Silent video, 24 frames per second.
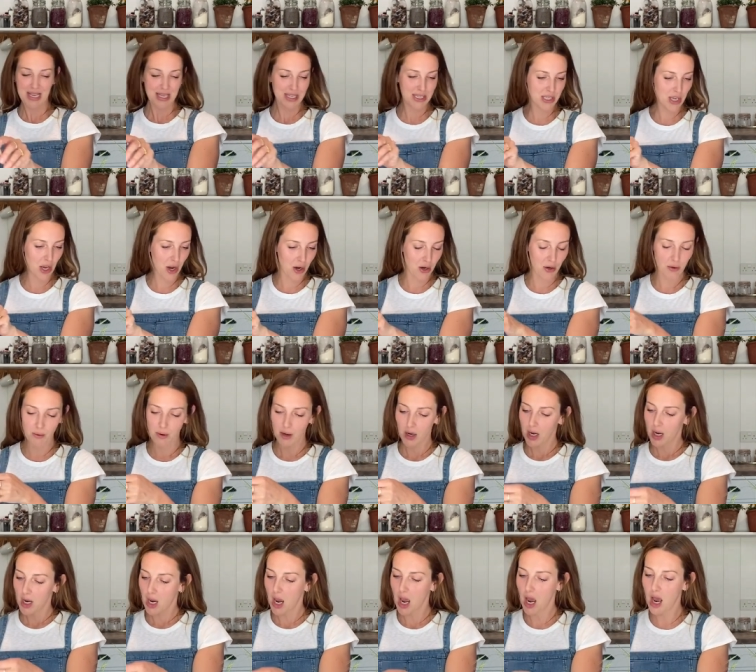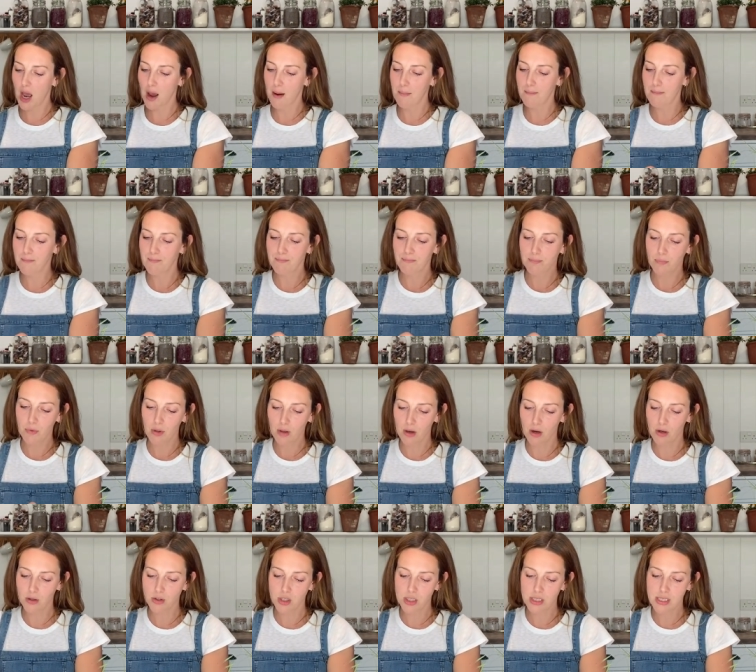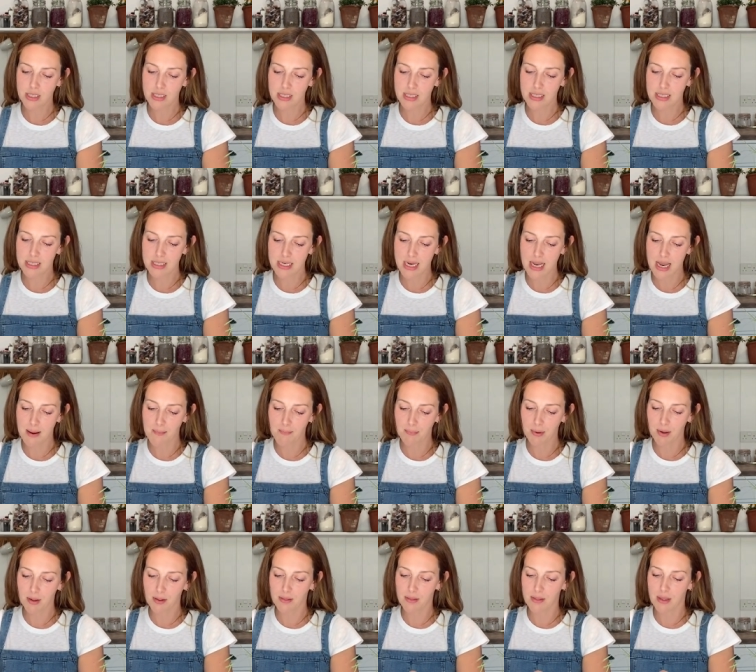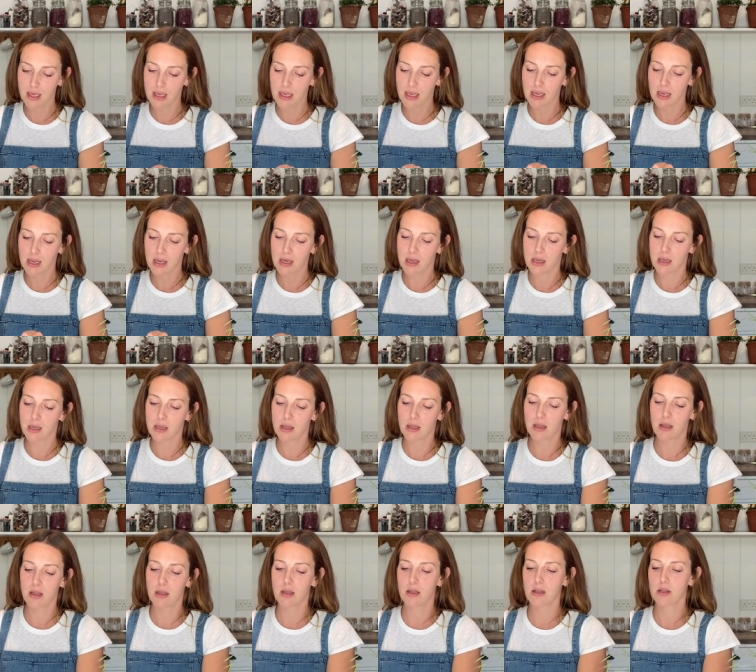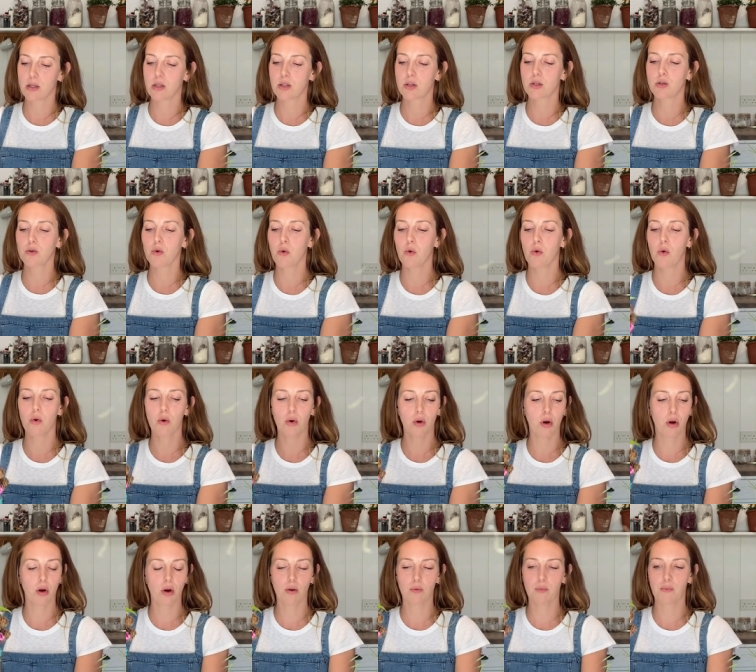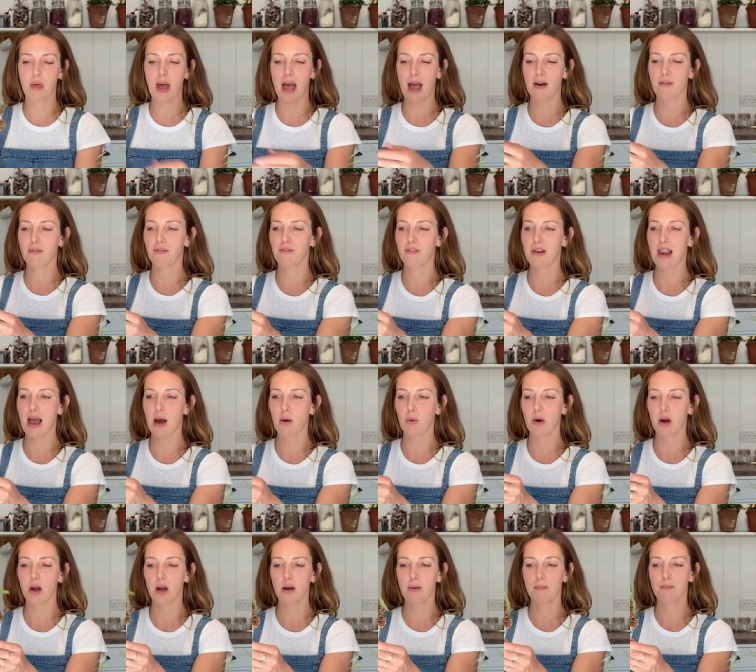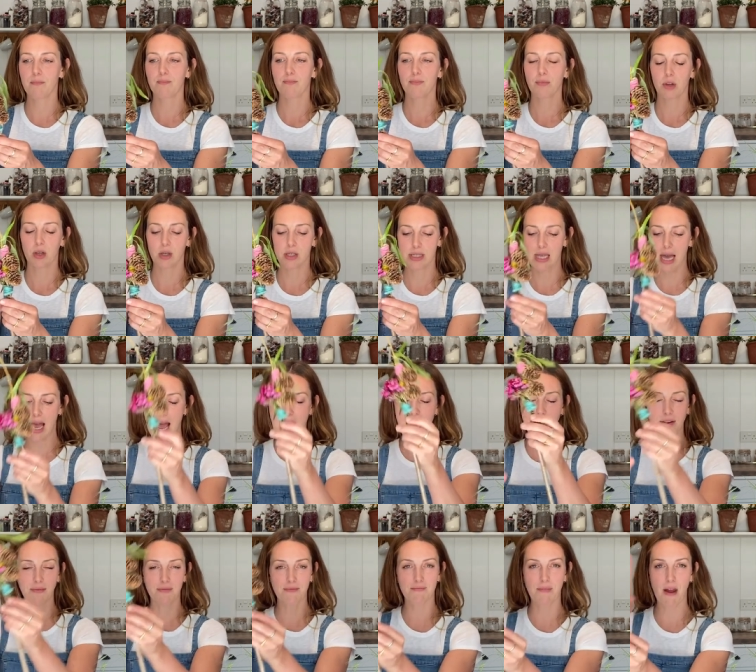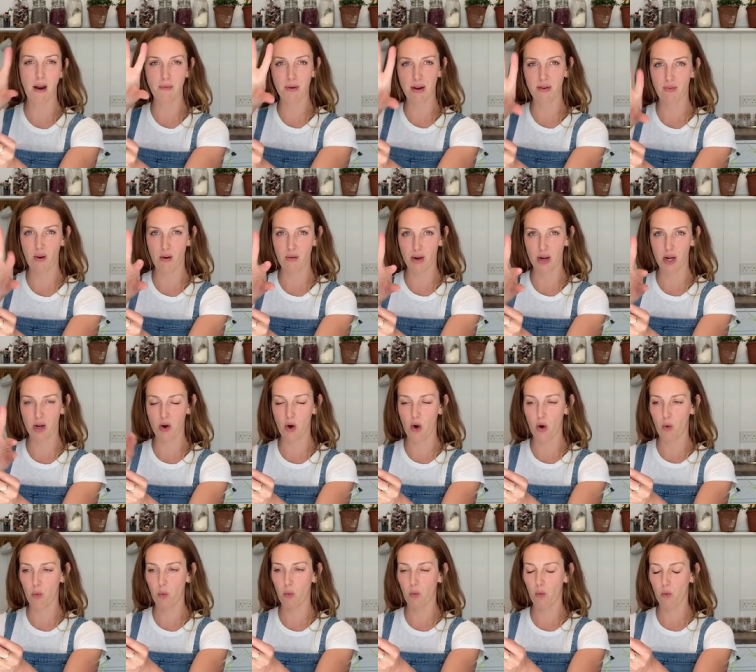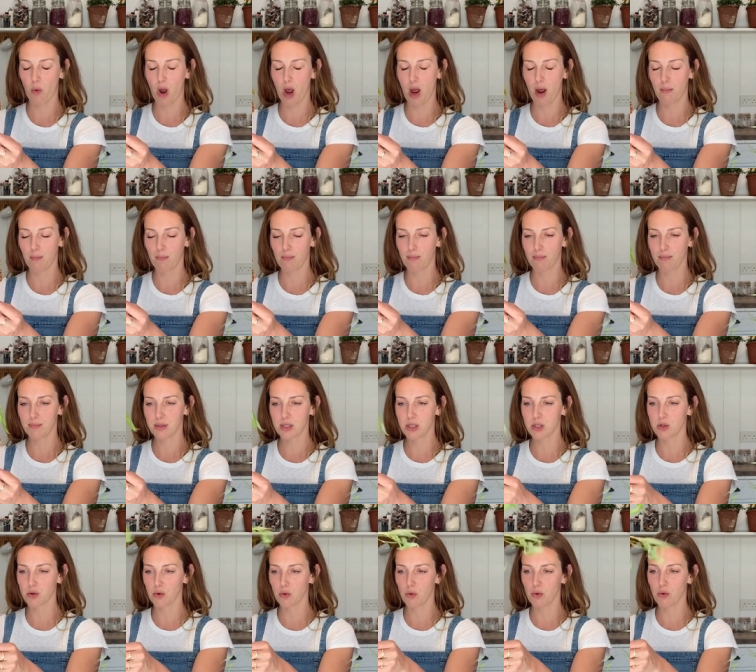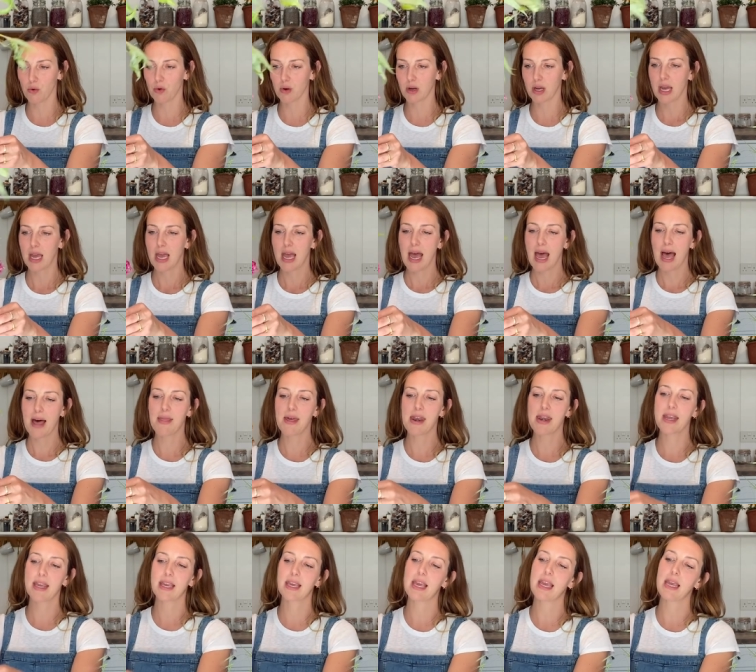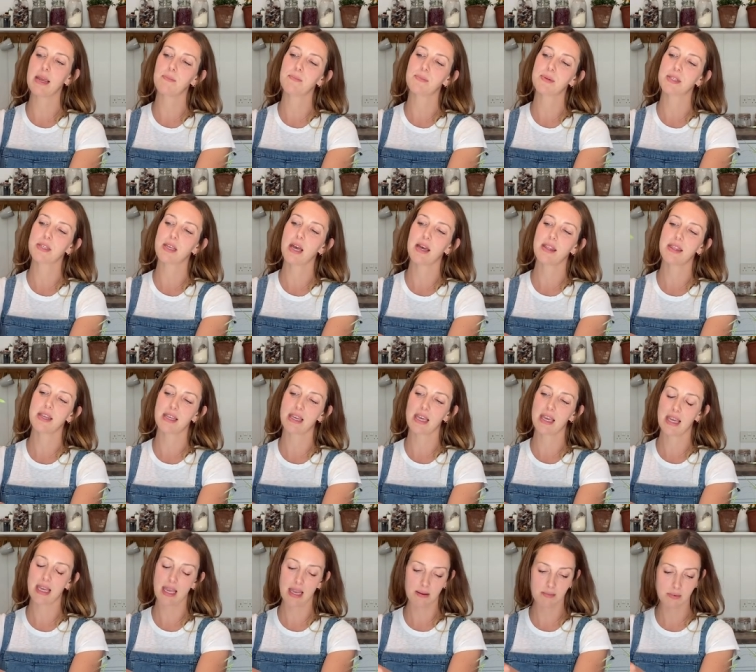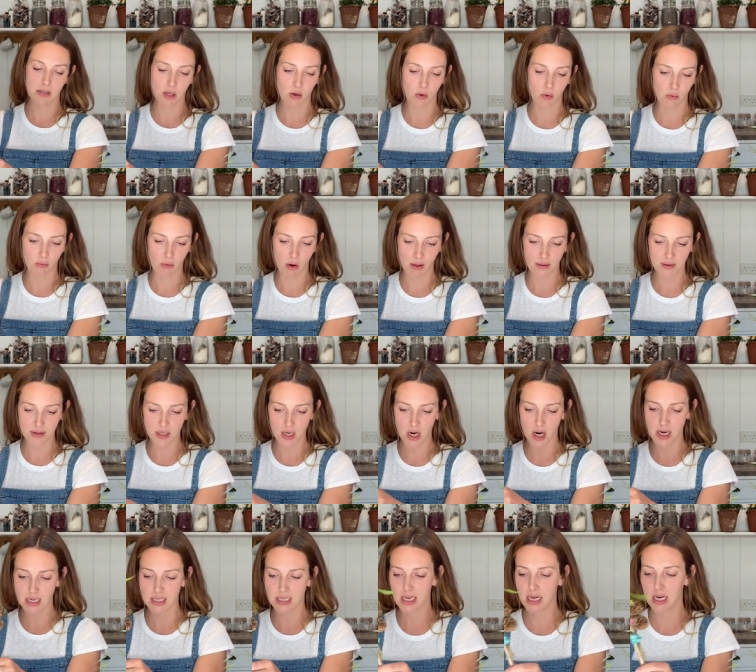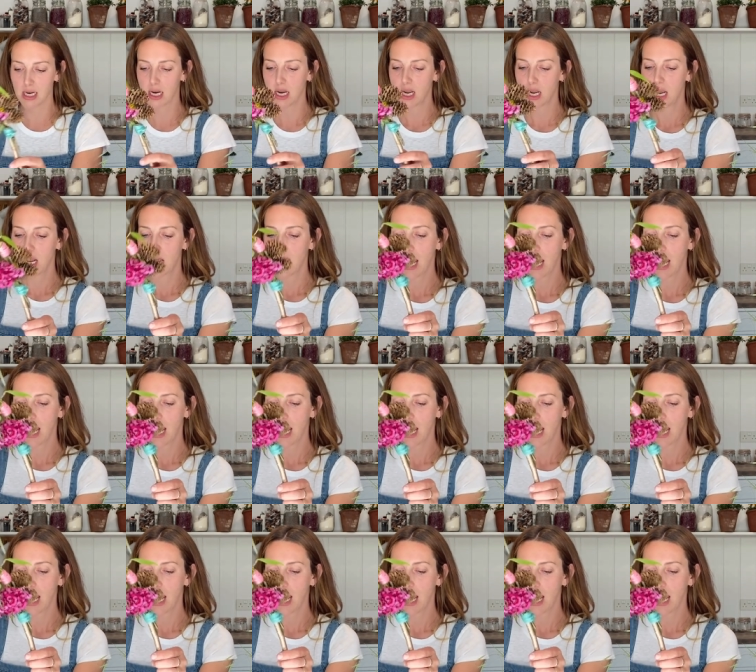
So um, I'll just snip the stalk of that flower because that had a very, very long um, stalk. And then it keeps, I think it keeps it all rather tidy.